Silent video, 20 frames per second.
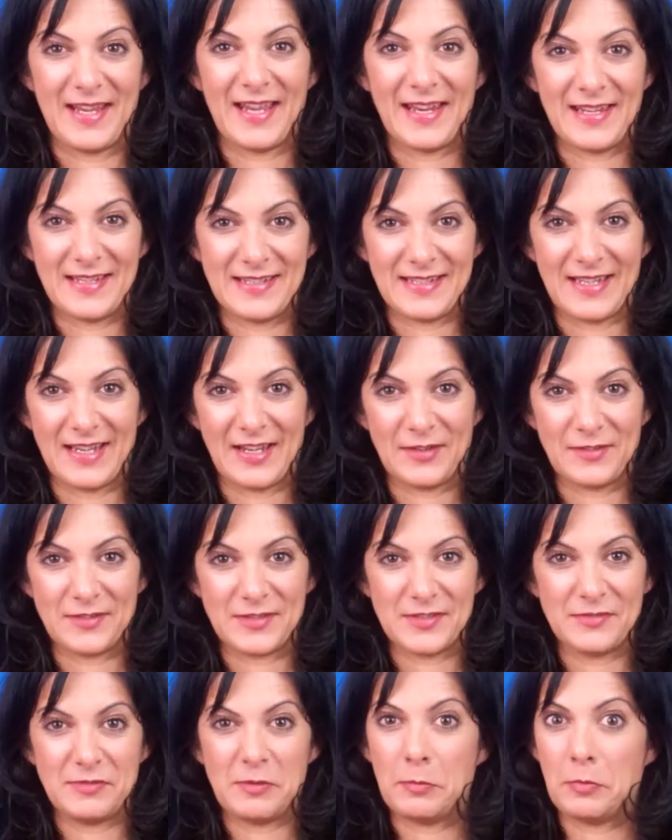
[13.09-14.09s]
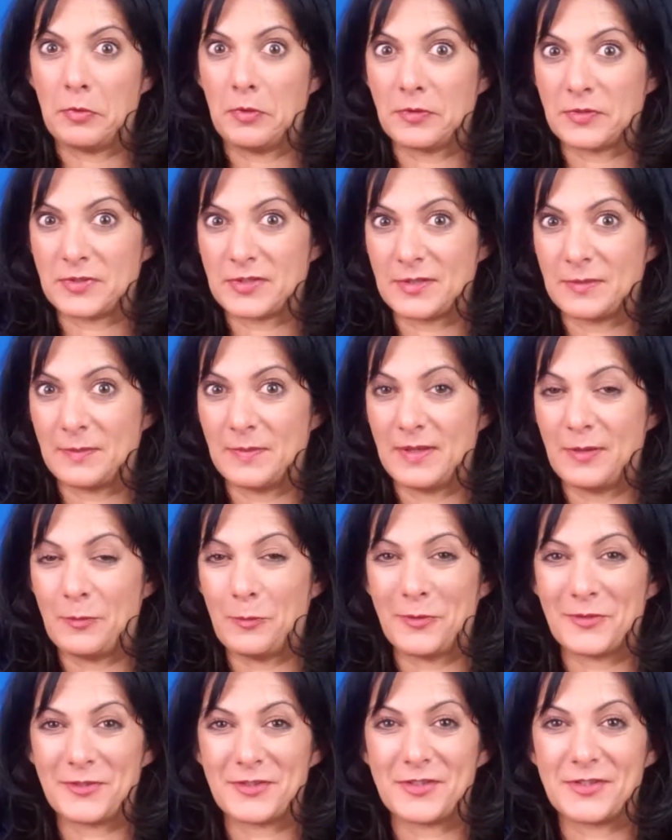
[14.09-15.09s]
handout of approximately
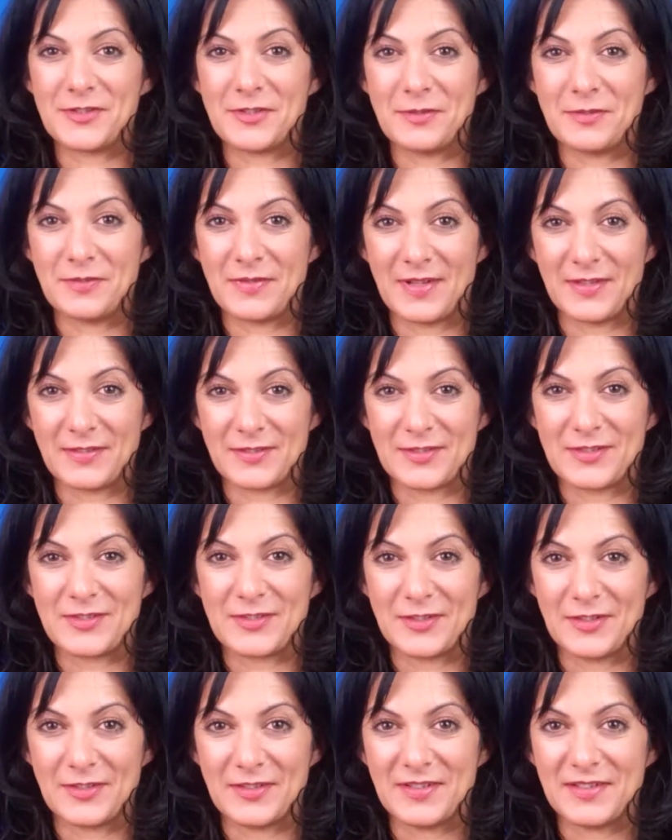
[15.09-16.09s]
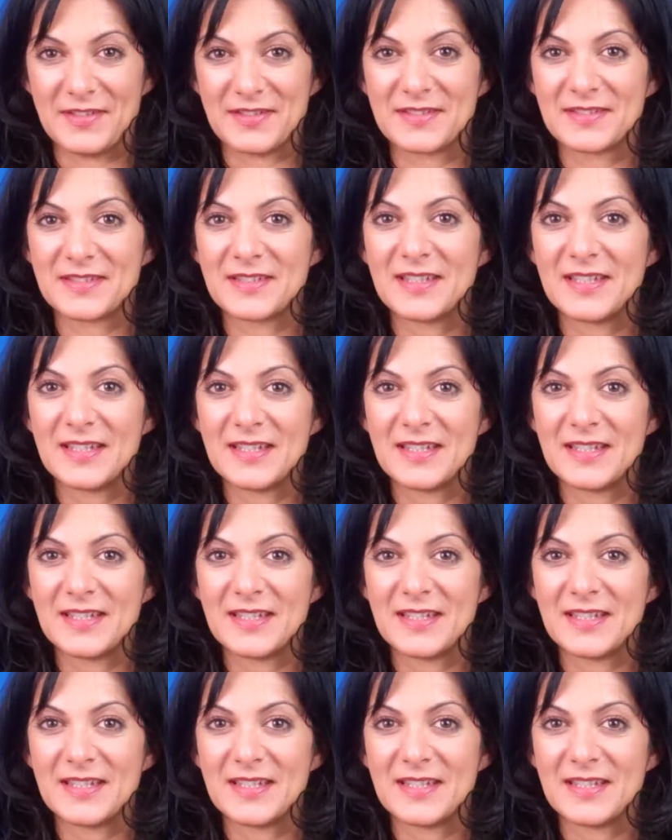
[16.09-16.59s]
one to two thousand dollars